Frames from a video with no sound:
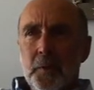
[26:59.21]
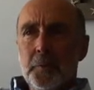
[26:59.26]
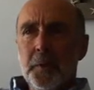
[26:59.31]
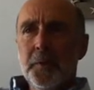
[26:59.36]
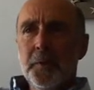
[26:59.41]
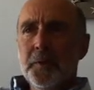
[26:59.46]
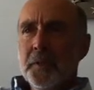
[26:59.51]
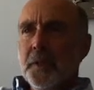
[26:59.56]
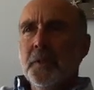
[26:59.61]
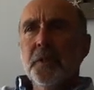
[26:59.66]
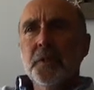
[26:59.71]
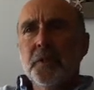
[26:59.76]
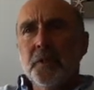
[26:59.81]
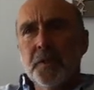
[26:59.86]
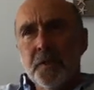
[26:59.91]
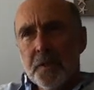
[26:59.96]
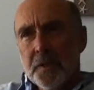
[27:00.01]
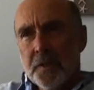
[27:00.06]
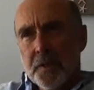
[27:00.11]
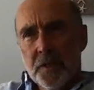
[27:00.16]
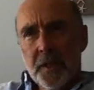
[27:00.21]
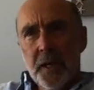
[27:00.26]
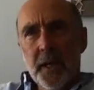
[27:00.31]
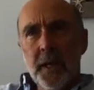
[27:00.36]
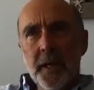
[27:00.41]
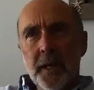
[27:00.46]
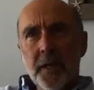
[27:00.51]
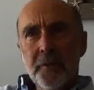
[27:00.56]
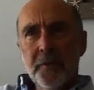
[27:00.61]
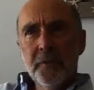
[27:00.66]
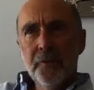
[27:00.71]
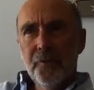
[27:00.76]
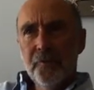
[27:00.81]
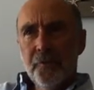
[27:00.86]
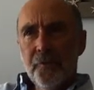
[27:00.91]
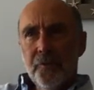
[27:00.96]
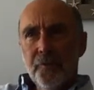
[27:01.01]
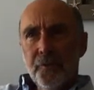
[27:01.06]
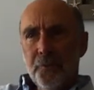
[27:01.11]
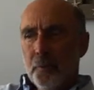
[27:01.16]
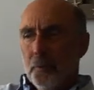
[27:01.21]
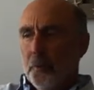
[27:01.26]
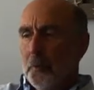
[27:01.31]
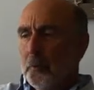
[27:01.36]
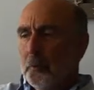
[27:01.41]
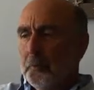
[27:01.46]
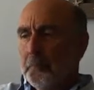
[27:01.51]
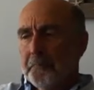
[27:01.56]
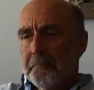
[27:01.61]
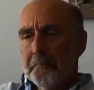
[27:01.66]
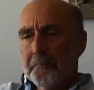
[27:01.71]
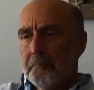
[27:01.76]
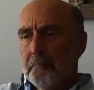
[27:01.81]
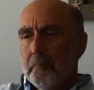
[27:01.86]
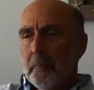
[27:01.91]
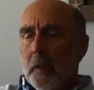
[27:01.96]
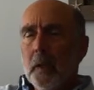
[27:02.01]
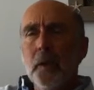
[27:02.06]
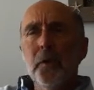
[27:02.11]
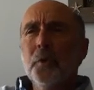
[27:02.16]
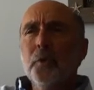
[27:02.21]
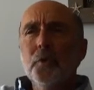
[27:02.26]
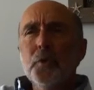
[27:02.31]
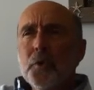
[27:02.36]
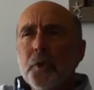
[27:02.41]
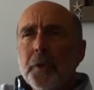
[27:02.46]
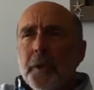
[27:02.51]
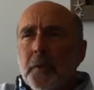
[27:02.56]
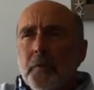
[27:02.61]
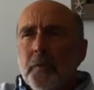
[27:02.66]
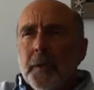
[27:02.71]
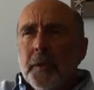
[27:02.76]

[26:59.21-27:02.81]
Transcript: But the teacher sits down and says, well, little Johnny